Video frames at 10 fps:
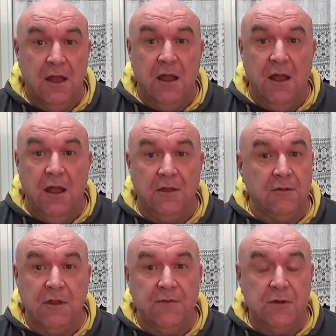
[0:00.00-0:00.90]
I
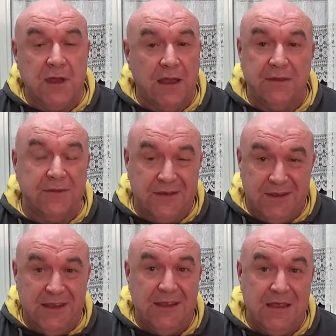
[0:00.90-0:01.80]
don't know if you guys have
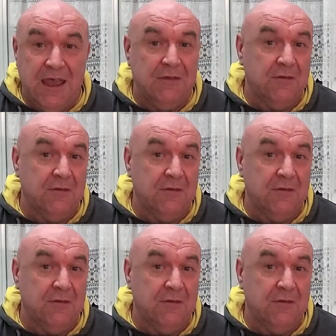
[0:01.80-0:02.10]
seen it yet,